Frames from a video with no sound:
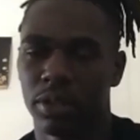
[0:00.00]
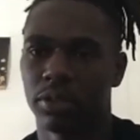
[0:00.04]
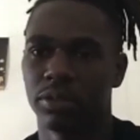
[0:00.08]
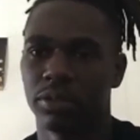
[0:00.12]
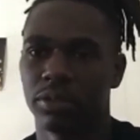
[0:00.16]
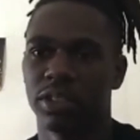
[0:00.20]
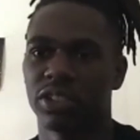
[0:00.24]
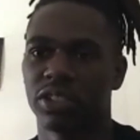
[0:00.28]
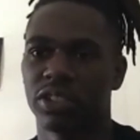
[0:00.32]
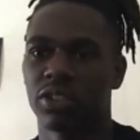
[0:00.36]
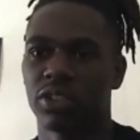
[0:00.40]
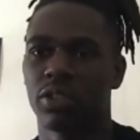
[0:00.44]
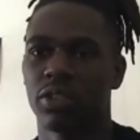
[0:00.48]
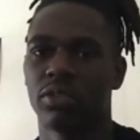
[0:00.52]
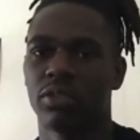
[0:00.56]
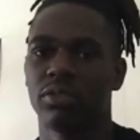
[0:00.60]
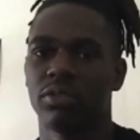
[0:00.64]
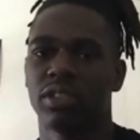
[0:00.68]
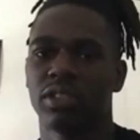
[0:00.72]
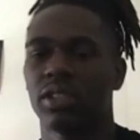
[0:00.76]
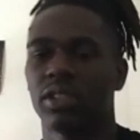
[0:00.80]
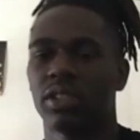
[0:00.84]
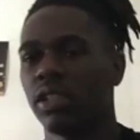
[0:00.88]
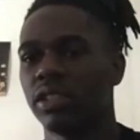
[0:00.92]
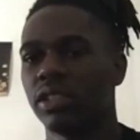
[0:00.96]
just so
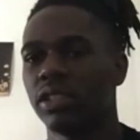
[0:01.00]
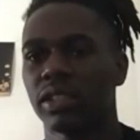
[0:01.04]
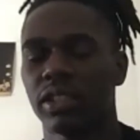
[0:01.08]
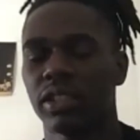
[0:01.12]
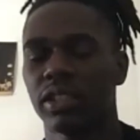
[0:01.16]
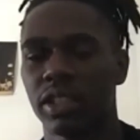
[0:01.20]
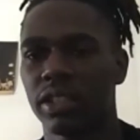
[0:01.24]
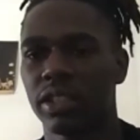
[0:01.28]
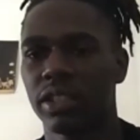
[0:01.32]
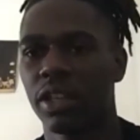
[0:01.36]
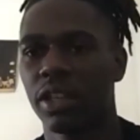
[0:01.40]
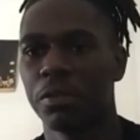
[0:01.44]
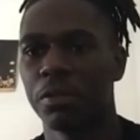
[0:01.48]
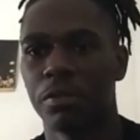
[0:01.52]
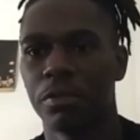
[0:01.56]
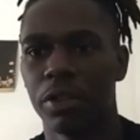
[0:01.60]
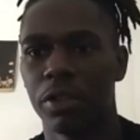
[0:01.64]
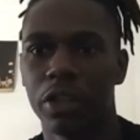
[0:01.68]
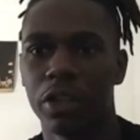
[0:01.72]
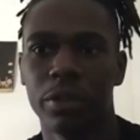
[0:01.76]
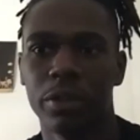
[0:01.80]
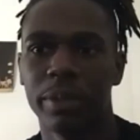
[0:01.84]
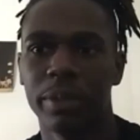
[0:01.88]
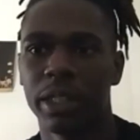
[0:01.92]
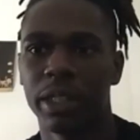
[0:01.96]
seniors can get their
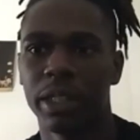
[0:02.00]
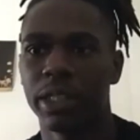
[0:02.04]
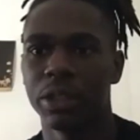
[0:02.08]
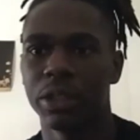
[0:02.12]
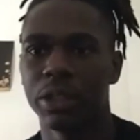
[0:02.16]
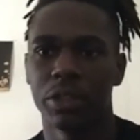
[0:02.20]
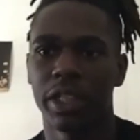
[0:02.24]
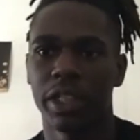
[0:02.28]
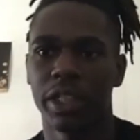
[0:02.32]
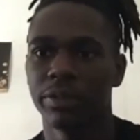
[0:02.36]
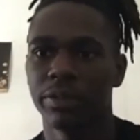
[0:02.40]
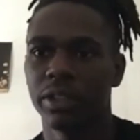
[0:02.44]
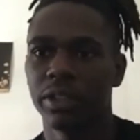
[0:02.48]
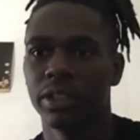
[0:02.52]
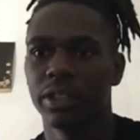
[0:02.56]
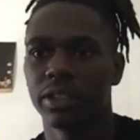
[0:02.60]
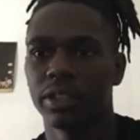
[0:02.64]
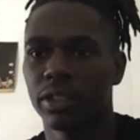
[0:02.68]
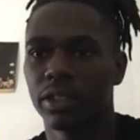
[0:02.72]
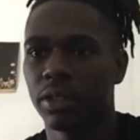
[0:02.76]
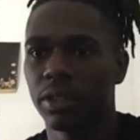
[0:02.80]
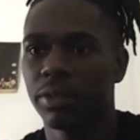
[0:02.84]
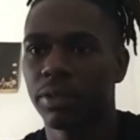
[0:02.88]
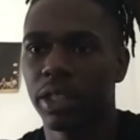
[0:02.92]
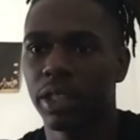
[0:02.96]
film and get drafted and
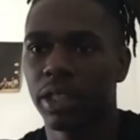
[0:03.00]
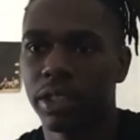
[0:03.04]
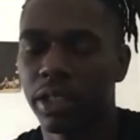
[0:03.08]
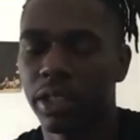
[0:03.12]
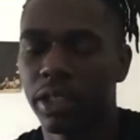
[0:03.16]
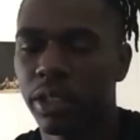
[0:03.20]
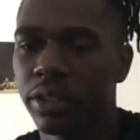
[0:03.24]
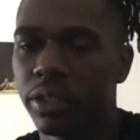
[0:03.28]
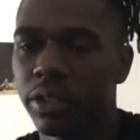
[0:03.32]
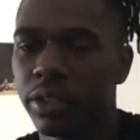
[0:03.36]
stuff like that.